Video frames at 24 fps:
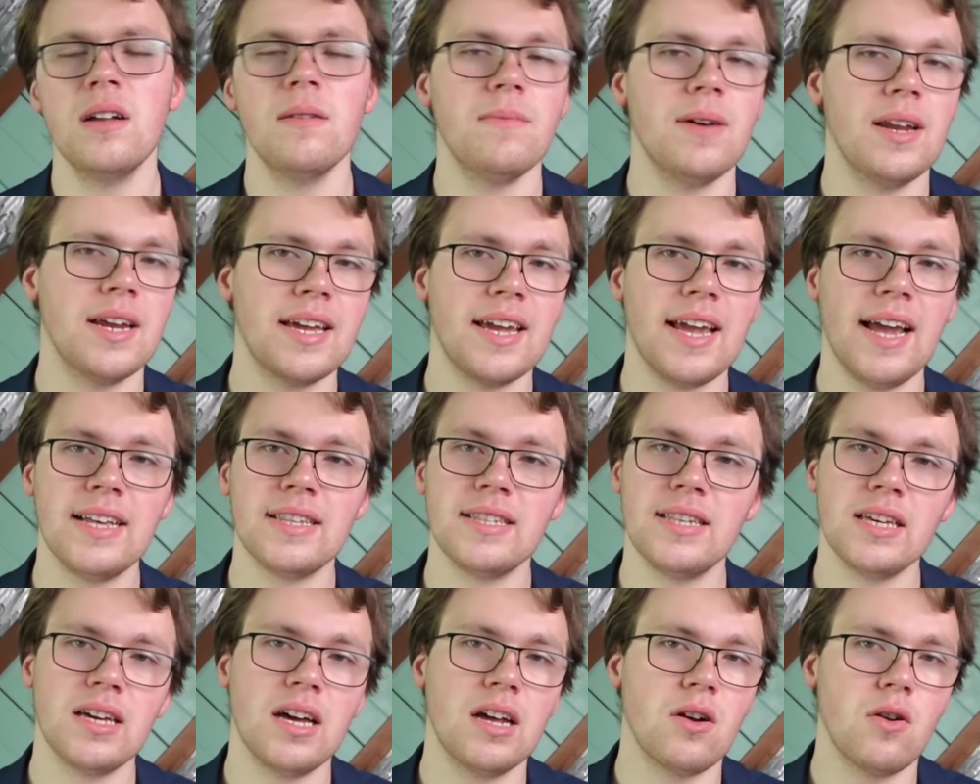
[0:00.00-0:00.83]
but I can't
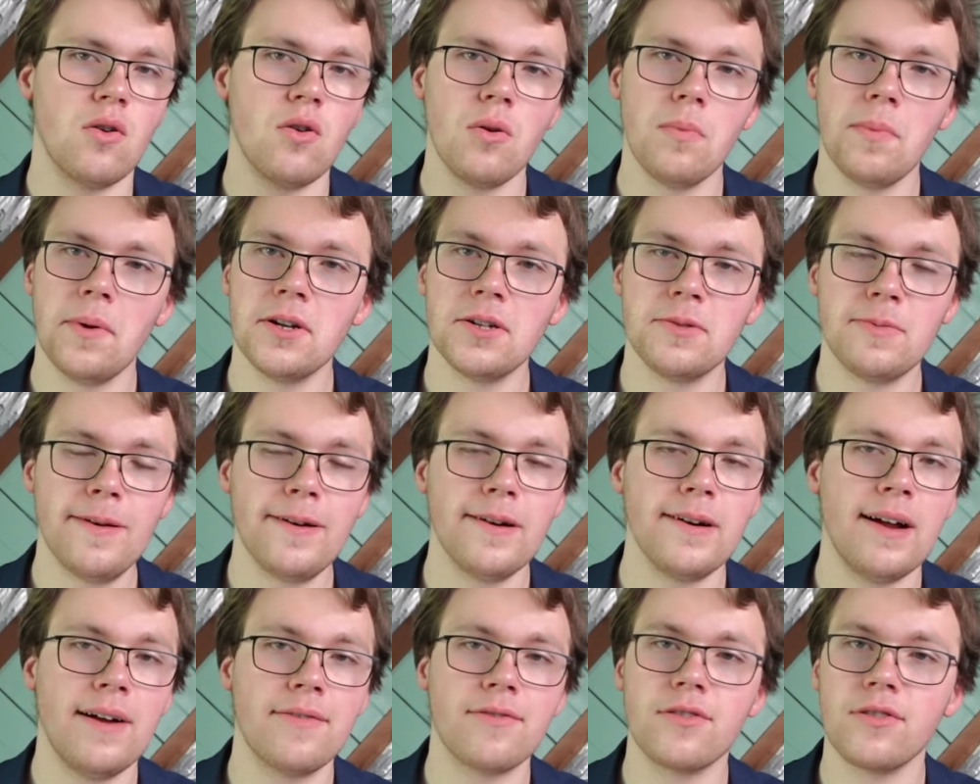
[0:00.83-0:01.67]
say got a whole bunch
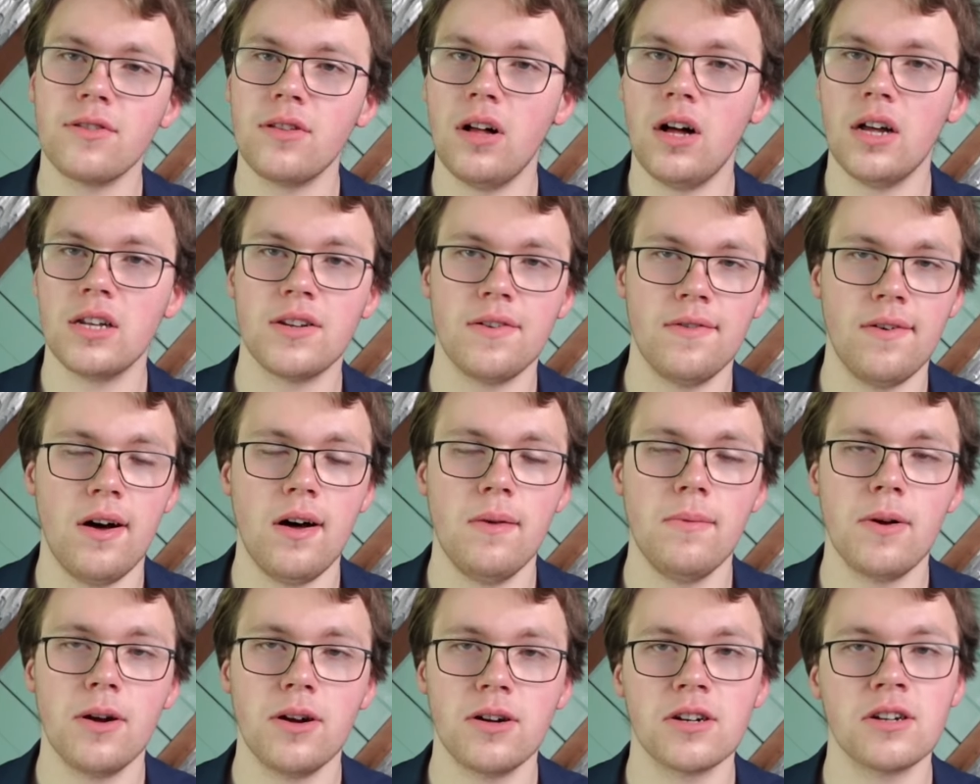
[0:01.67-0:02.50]
better after the loss of
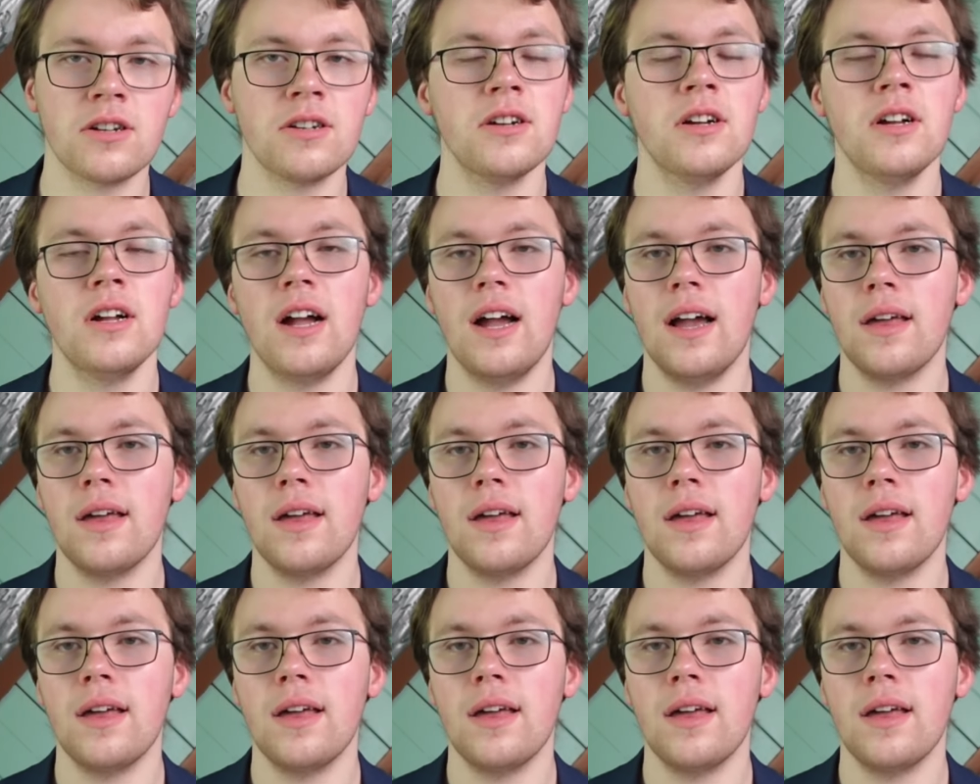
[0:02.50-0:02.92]
Ullmark.